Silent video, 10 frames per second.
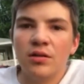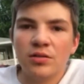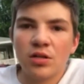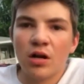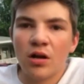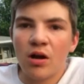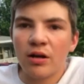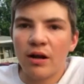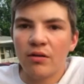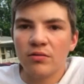start
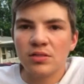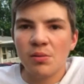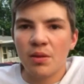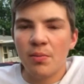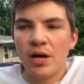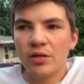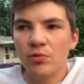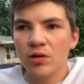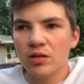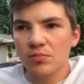knocking out some of the body
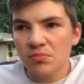work.